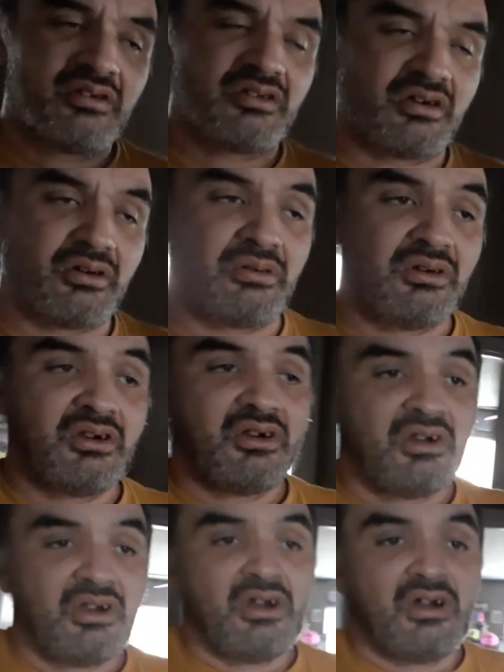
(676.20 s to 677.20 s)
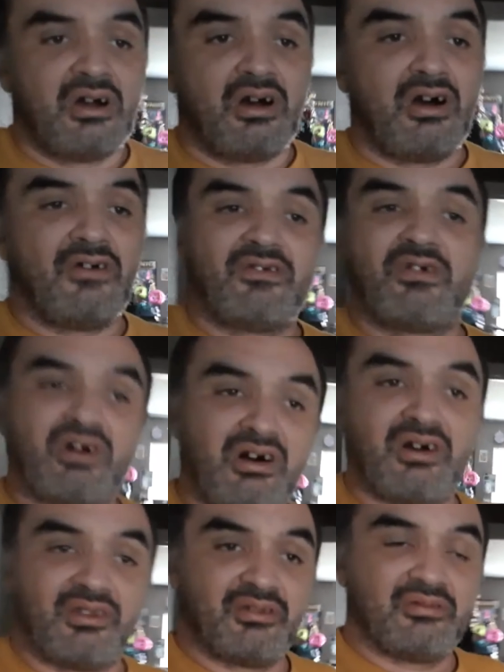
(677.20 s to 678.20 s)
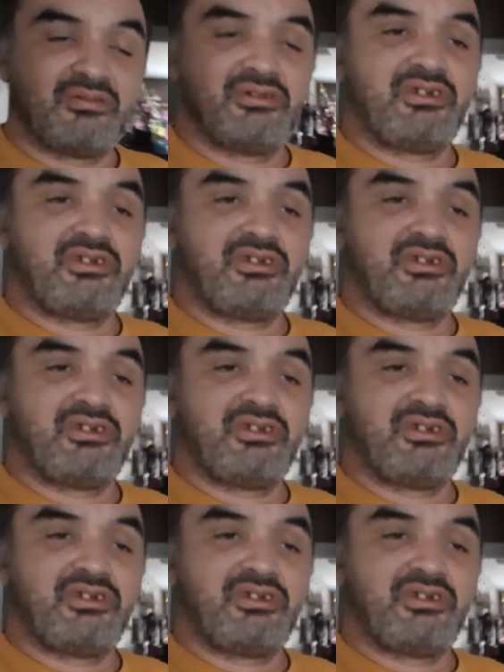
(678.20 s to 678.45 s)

So overall,